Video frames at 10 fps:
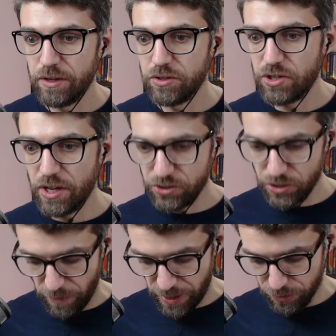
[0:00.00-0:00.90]
change
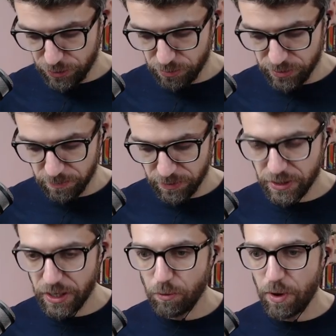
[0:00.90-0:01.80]
the radius to something
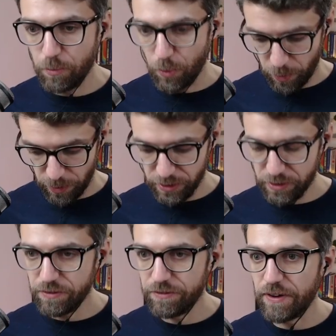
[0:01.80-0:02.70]
like
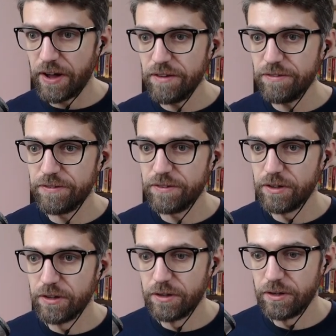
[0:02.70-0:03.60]
1.5
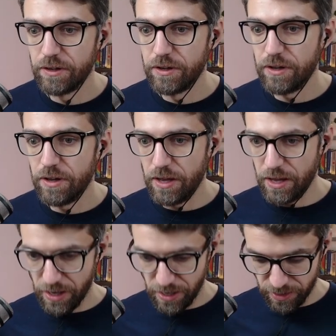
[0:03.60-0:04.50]

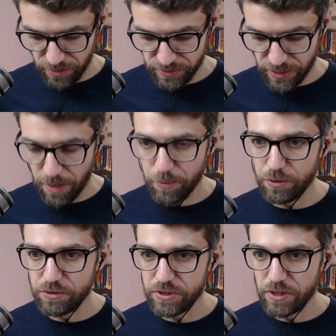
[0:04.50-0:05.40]
and the
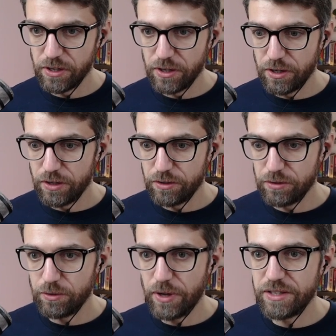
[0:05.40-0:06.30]
samples
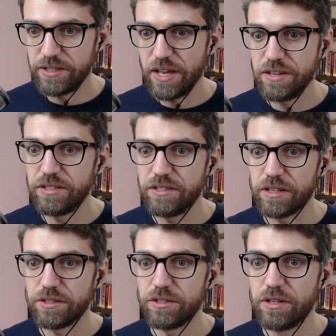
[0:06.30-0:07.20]
to let's say
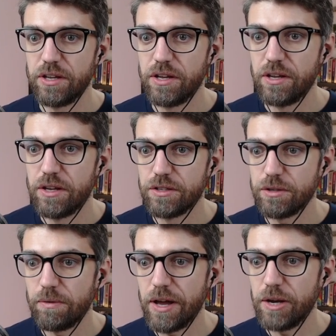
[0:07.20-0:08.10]
6.
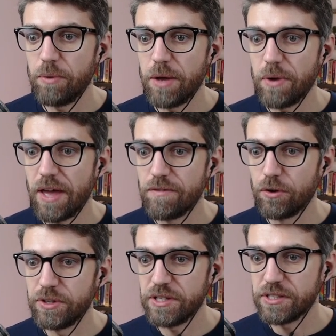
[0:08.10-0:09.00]
So right away we have
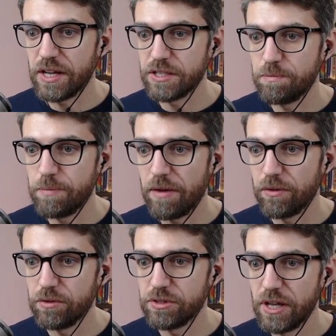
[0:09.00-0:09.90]
all these nice
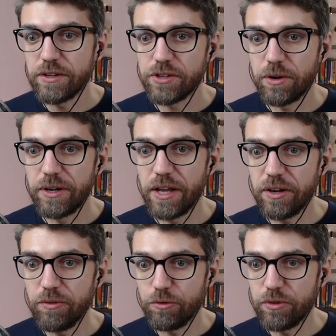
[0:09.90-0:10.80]
bevels. So
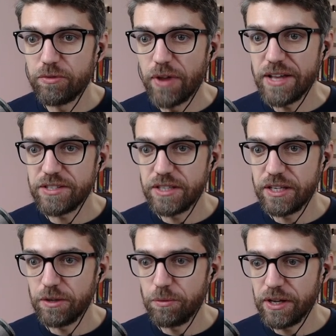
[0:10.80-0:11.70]
another nice
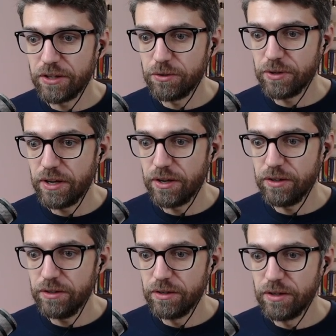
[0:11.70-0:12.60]
thing that we can do here